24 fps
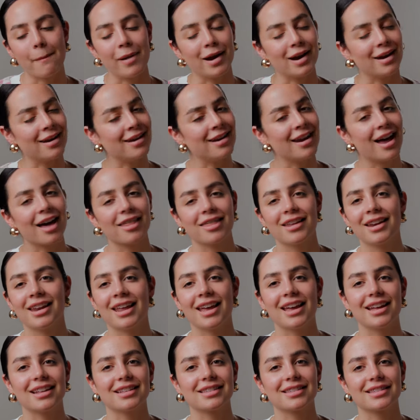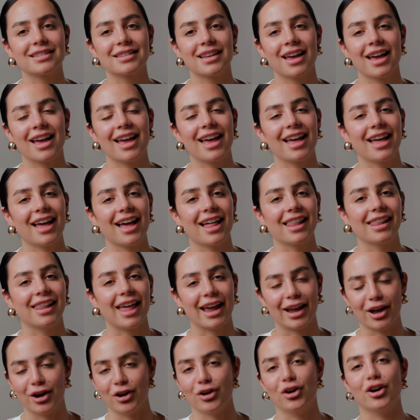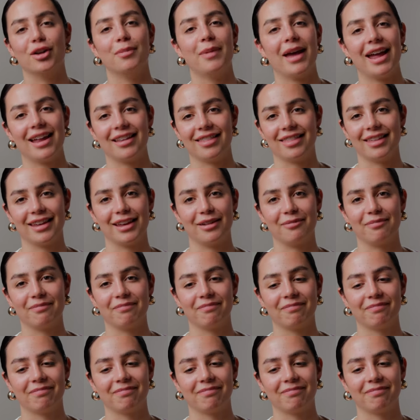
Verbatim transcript: but nothing hits like a good paid theme.